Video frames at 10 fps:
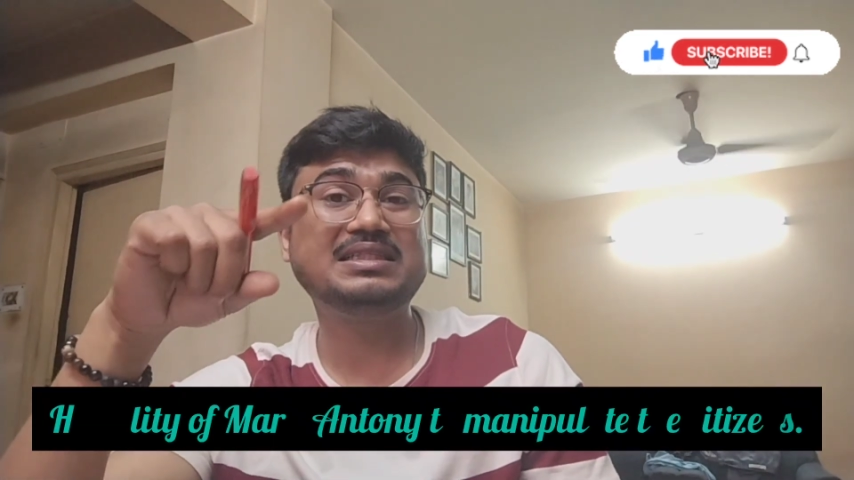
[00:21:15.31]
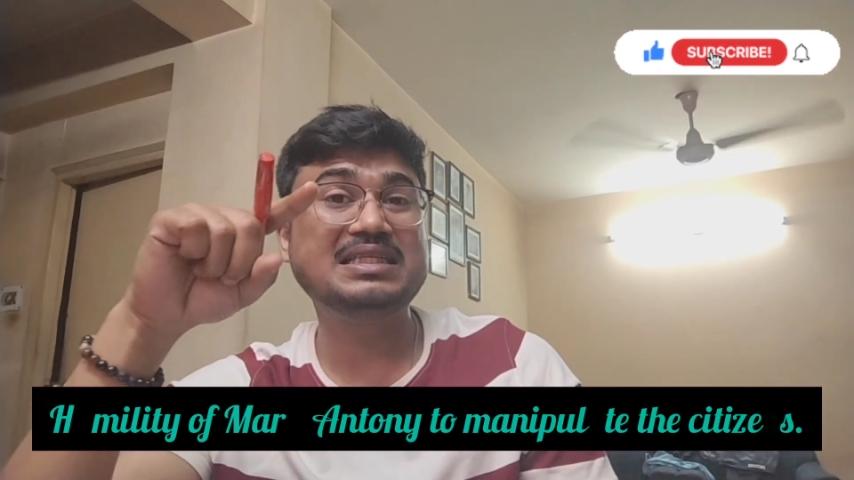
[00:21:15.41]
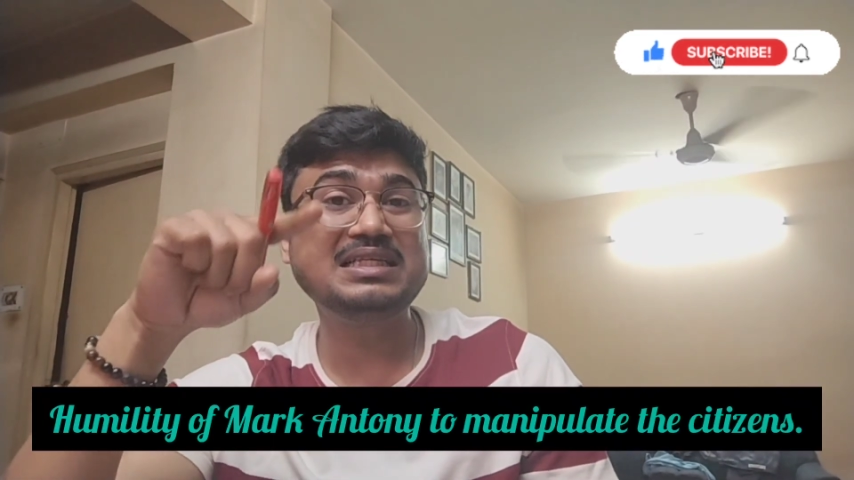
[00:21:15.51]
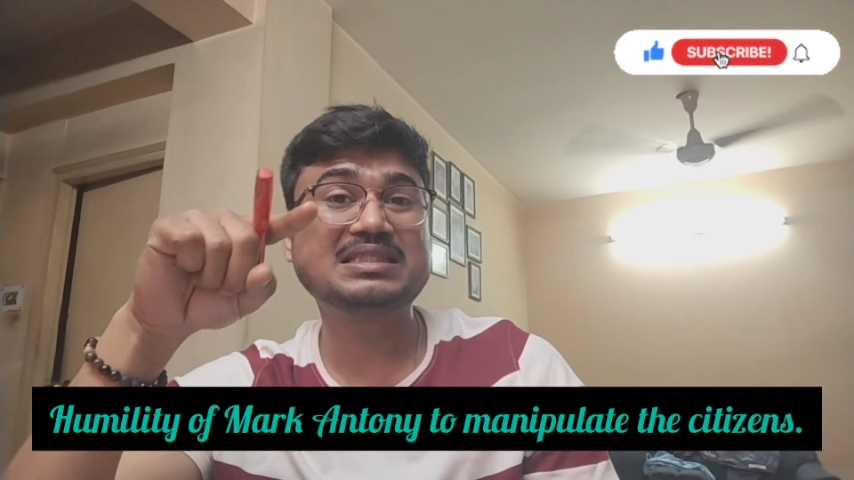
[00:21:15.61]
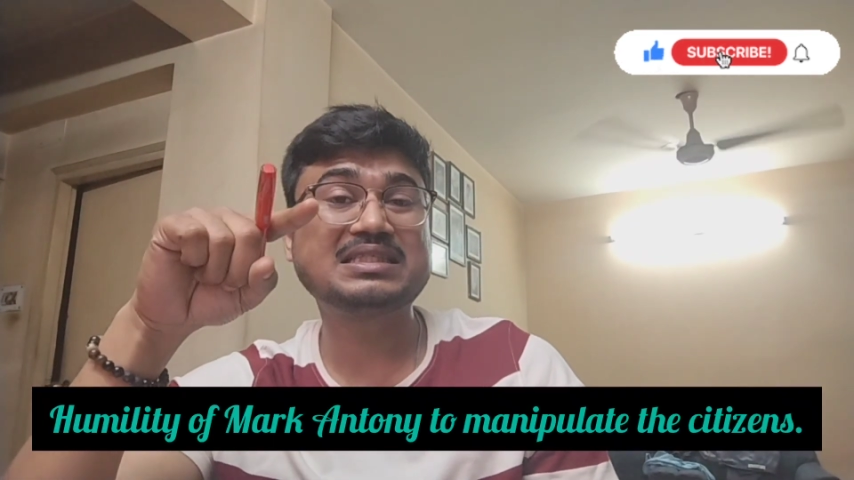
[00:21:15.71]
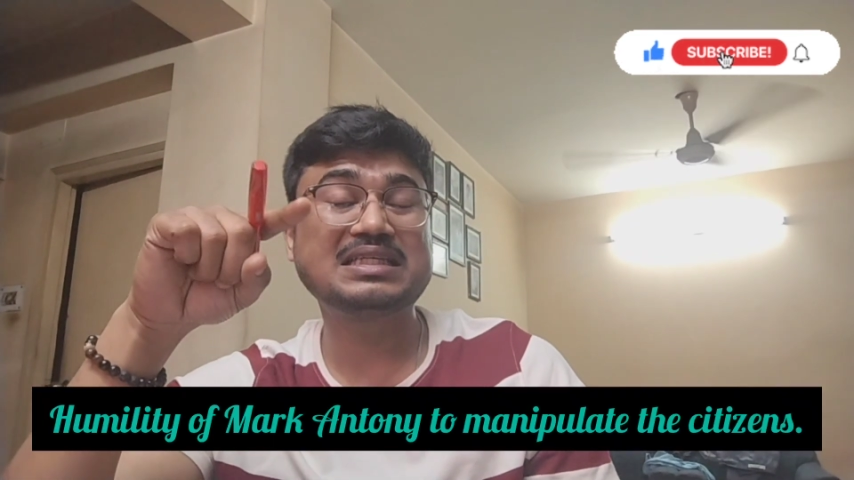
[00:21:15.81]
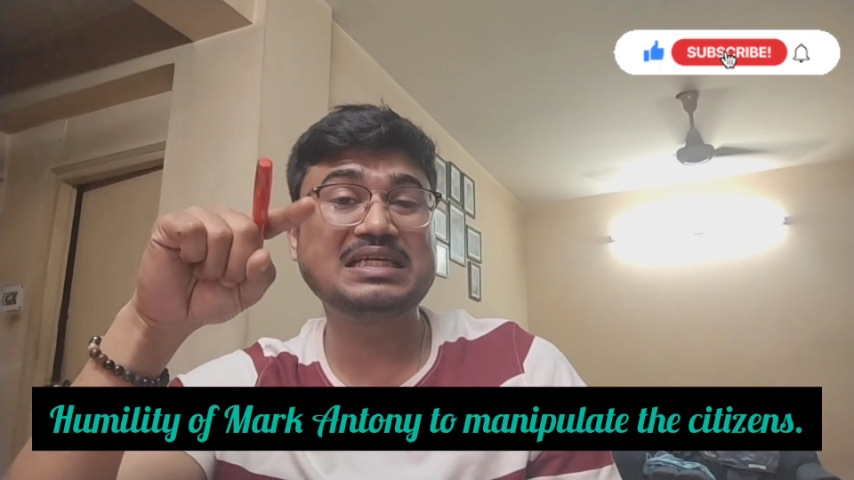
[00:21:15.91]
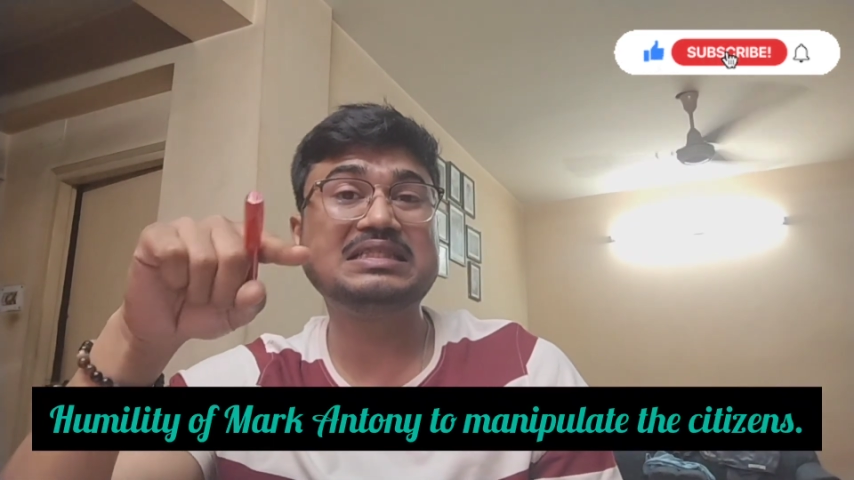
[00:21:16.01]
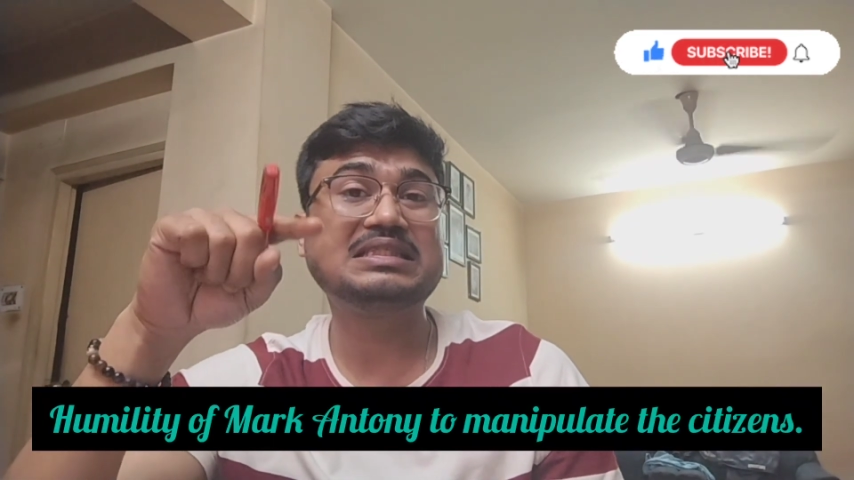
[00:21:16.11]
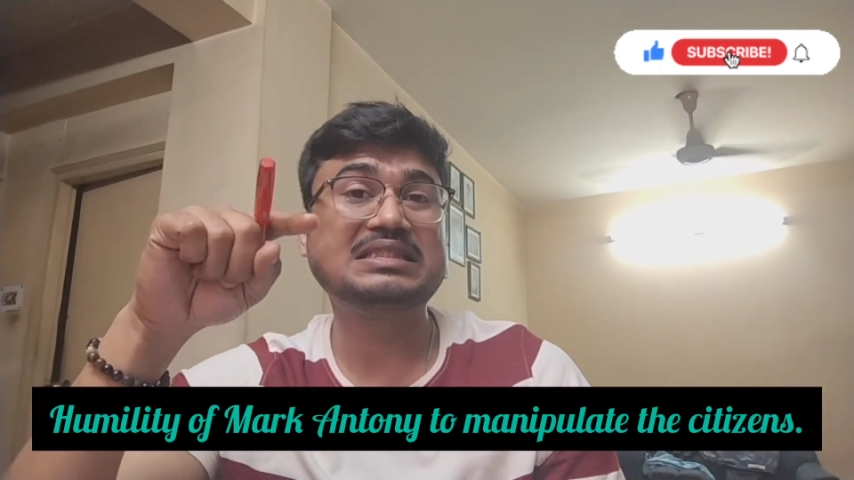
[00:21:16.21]
this
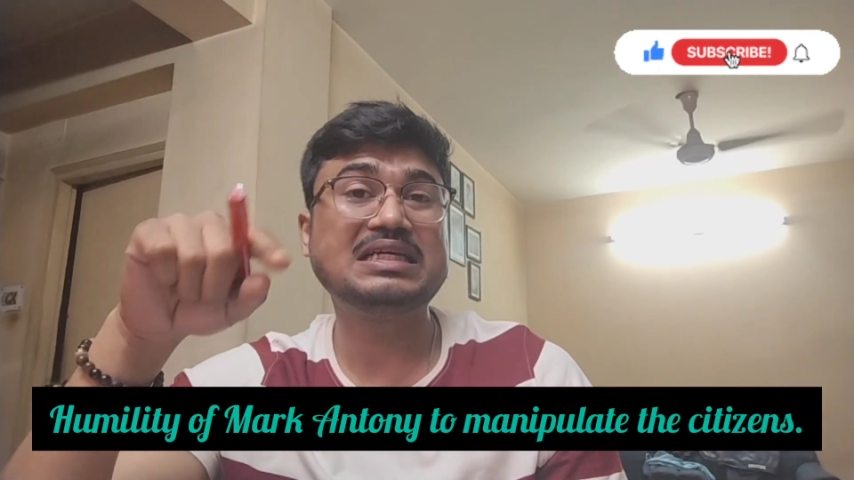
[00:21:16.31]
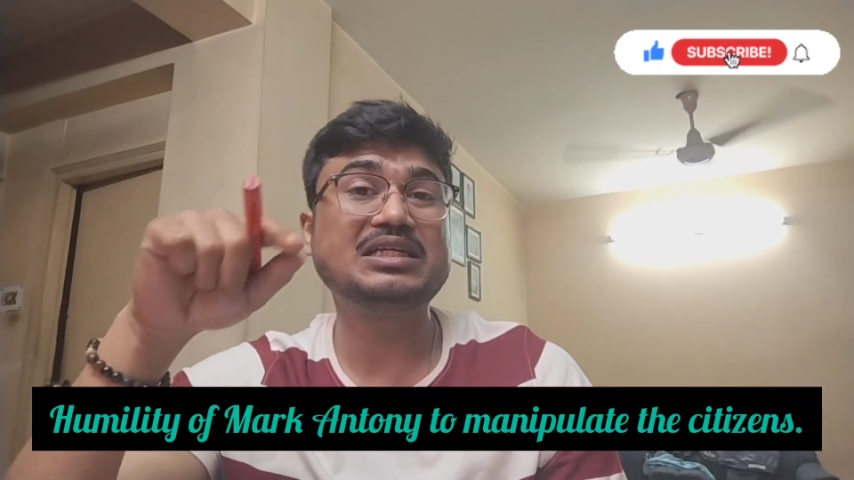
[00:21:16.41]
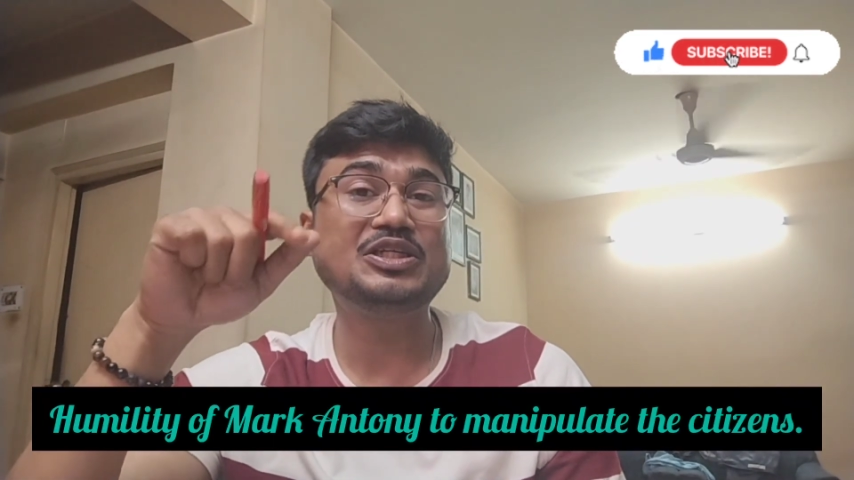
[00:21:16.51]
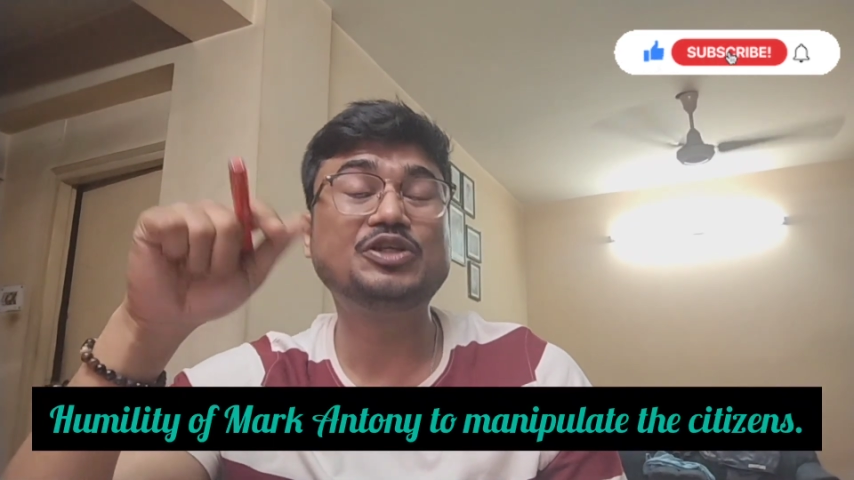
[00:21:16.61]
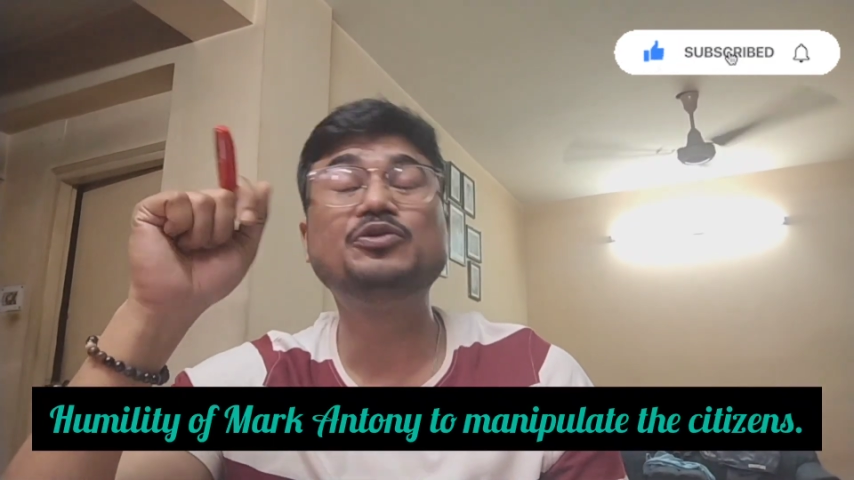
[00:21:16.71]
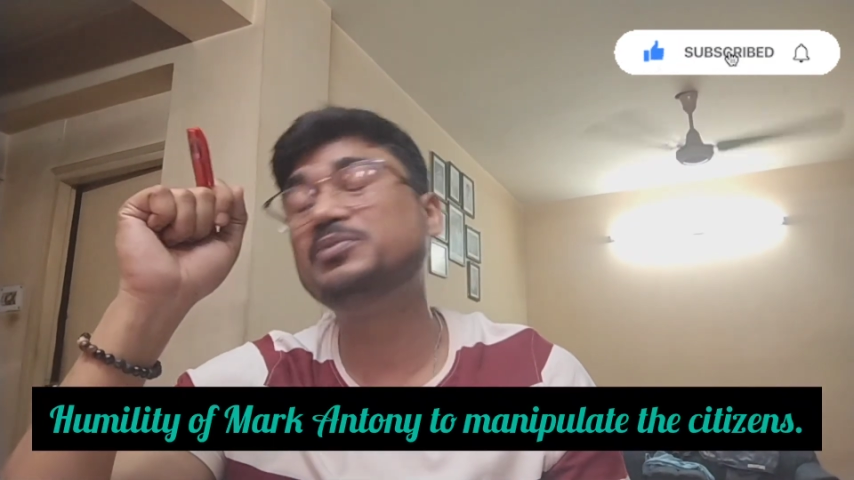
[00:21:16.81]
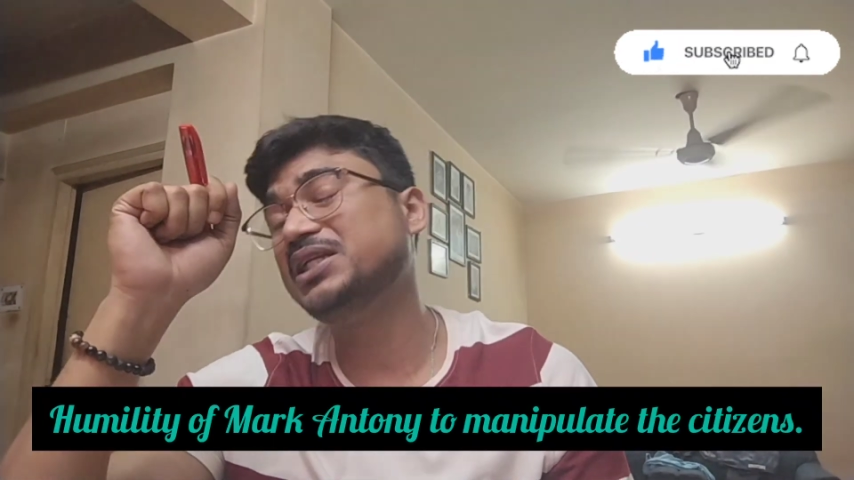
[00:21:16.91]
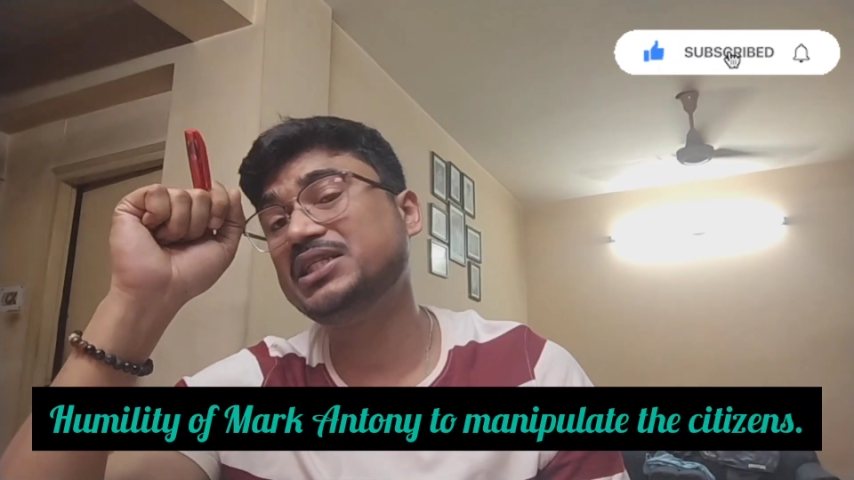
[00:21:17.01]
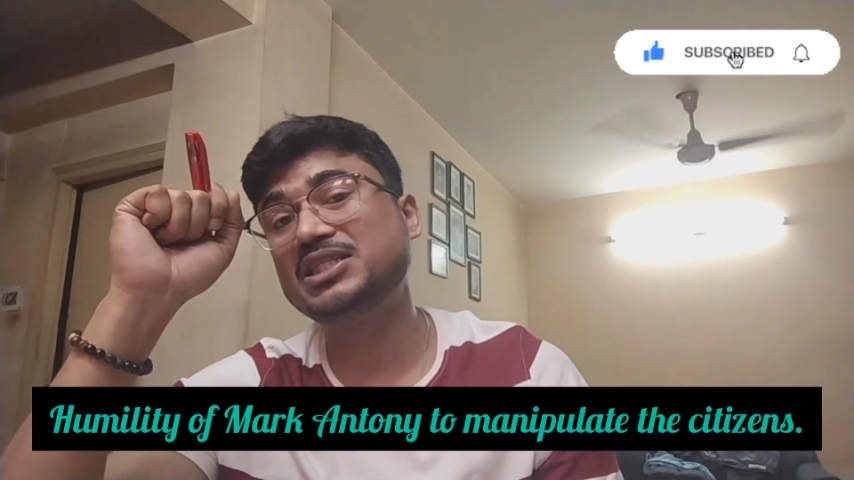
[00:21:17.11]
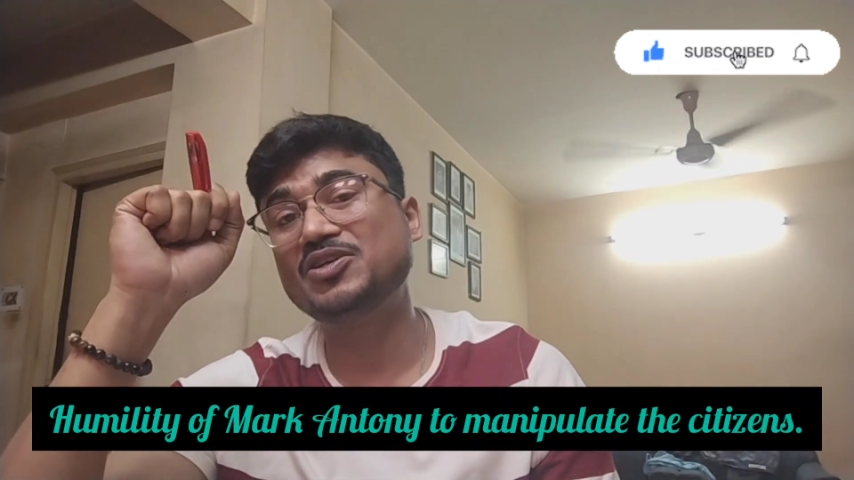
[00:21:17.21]
is the
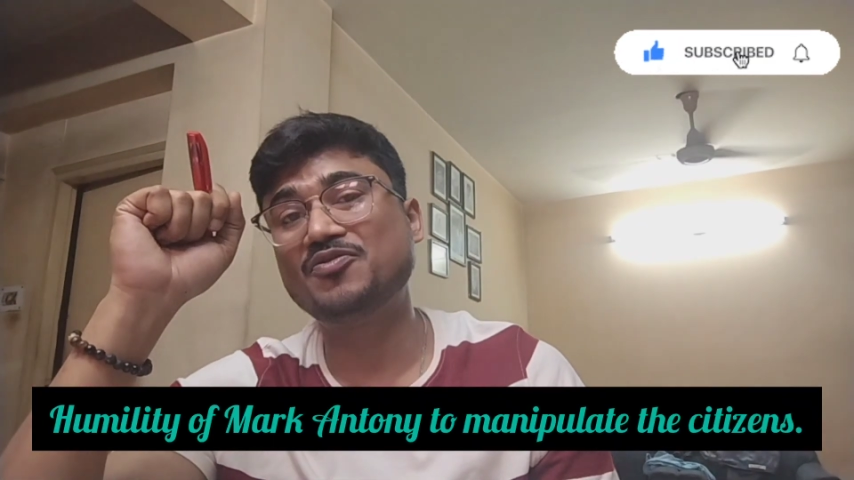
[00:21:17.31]
humility